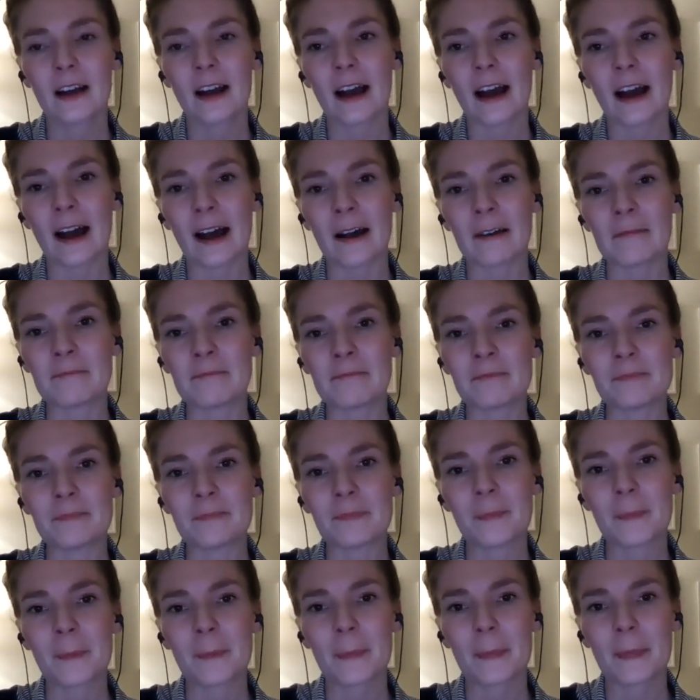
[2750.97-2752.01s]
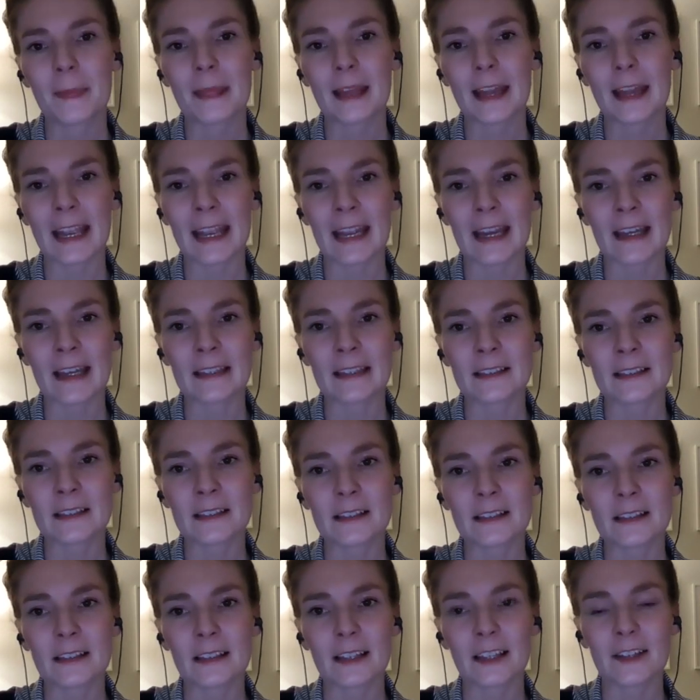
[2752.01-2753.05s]
And
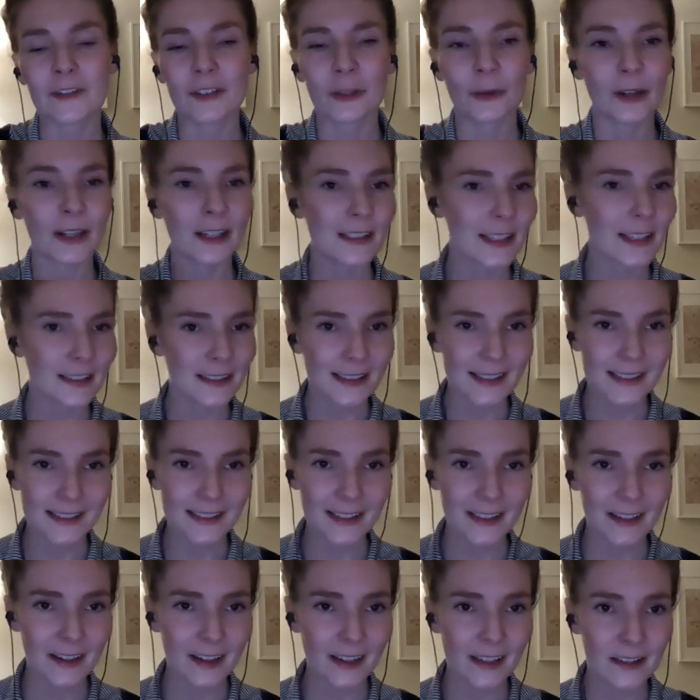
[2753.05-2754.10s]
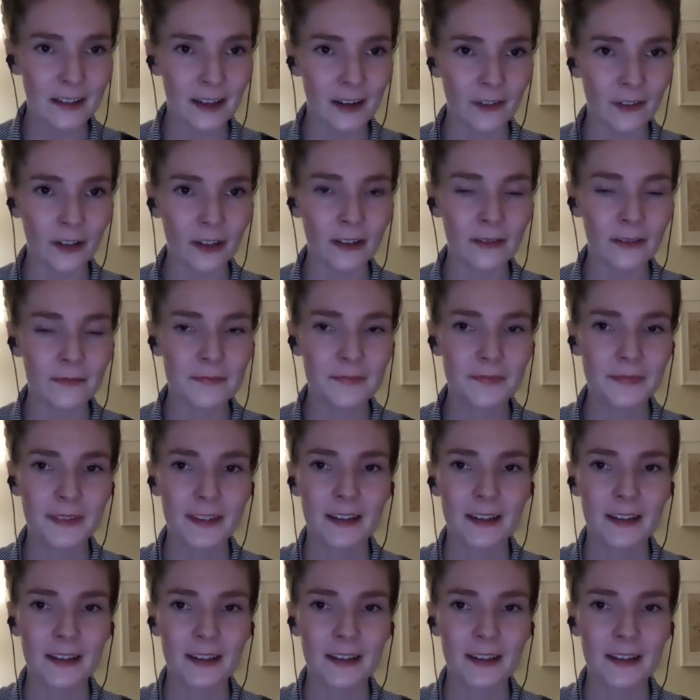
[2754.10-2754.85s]
if you want to take this to the next level